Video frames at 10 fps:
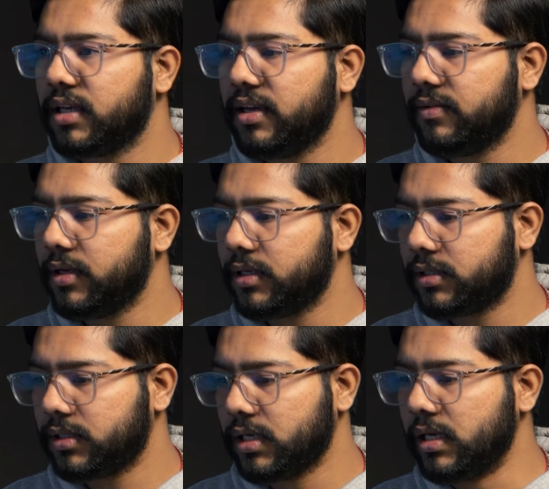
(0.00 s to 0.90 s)
save
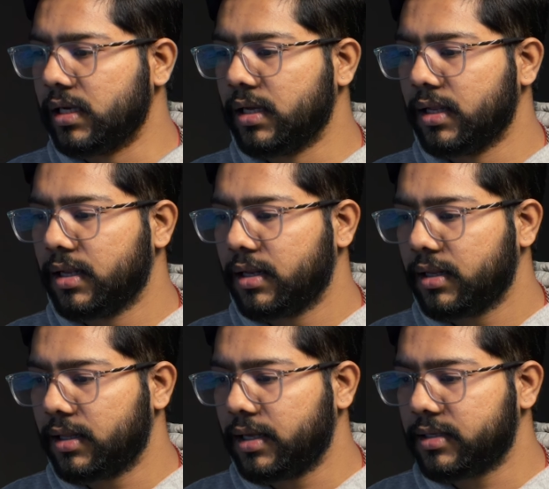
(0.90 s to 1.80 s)
this.
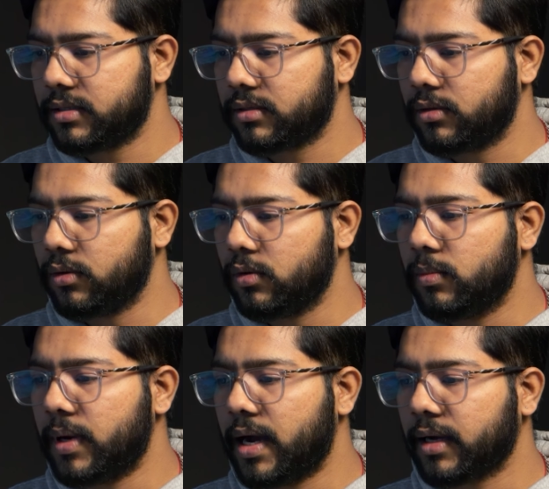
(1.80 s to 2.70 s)
Let's go
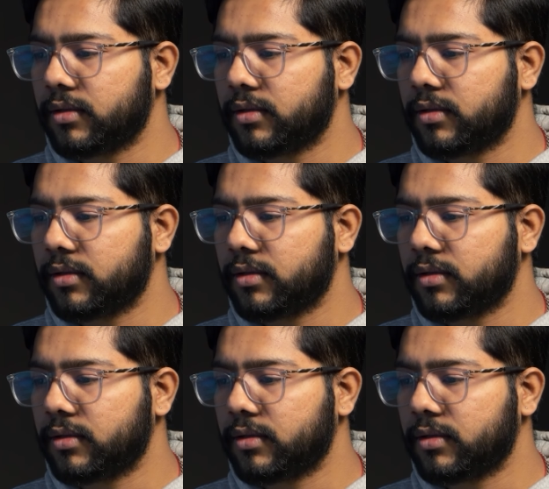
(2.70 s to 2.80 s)
back